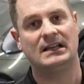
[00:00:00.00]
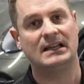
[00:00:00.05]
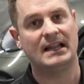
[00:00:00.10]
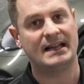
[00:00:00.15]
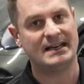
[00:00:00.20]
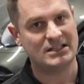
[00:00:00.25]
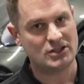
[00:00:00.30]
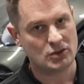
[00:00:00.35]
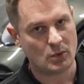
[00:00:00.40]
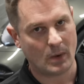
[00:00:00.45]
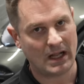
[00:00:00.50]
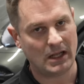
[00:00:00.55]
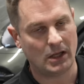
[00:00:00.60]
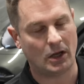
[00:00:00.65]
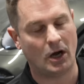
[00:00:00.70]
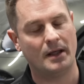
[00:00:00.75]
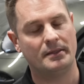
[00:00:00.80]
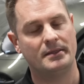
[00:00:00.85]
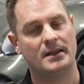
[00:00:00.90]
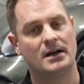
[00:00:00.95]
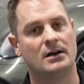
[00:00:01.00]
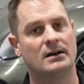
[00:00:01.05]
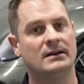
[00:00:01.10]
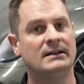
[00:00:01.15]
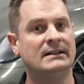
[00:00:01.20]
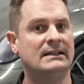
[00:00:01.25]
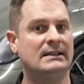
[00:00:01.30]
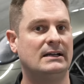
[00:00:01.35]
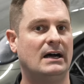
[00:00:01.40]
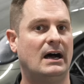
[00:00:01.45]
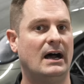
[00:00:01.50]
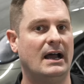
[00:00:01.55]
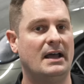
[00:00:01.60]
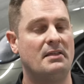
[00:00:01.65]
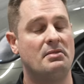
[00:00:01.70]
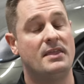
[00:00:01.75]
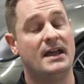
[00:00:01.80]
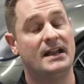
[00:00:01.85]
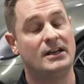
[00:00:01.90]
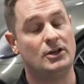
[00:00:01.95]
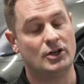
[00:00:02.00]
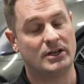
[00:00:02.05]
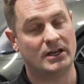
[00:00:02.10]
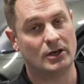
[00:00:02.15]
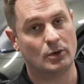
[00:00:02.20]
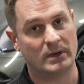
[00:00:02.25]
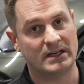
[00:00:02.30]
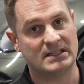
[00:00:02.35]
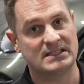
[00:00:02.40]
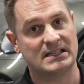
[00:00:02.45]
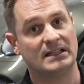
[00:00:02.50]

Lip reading: let it dwell on there, and then you can rinse.